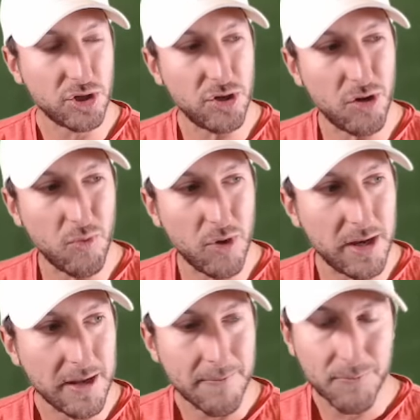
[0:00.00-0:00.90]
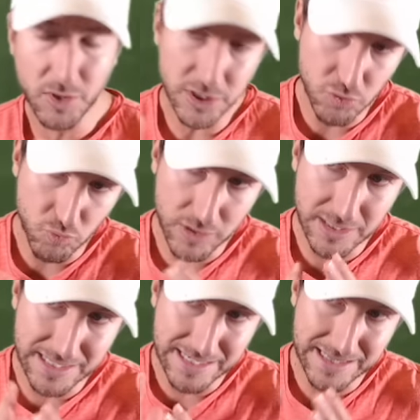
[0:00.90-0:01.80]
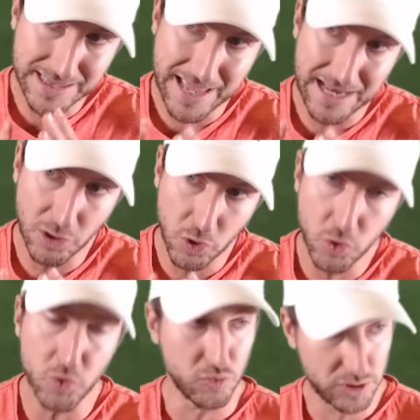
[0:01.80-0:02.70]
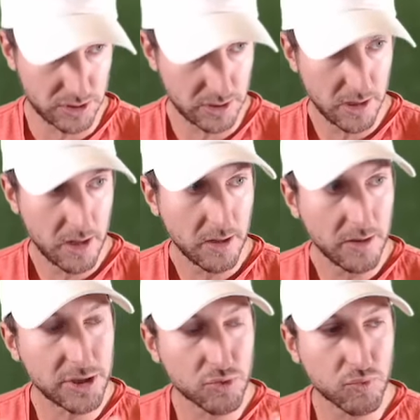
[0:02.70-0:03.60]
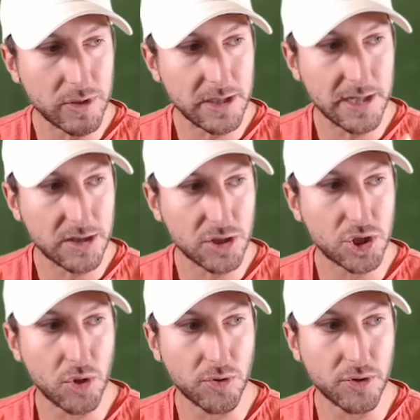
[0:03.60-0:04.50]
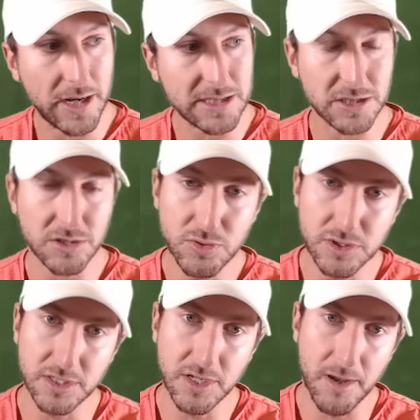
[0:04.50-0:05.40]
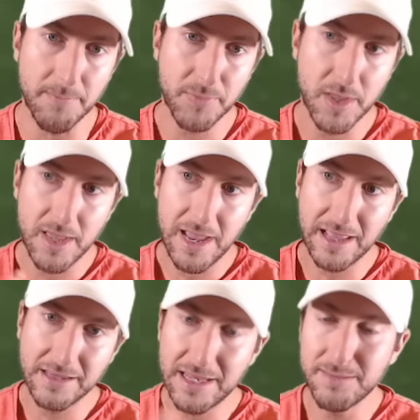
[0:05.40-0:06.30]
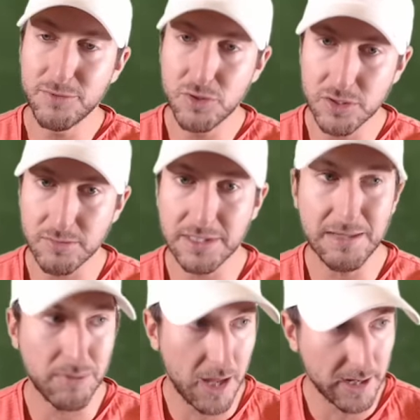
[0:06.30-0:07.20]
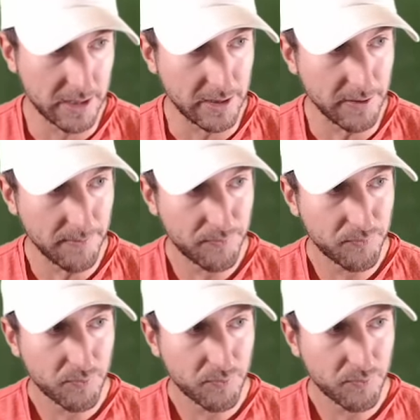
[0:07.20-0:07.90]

So you know what? Let's really get that loose. Let's really get the shoulder nice and loosened up and let him do some lead blocking here.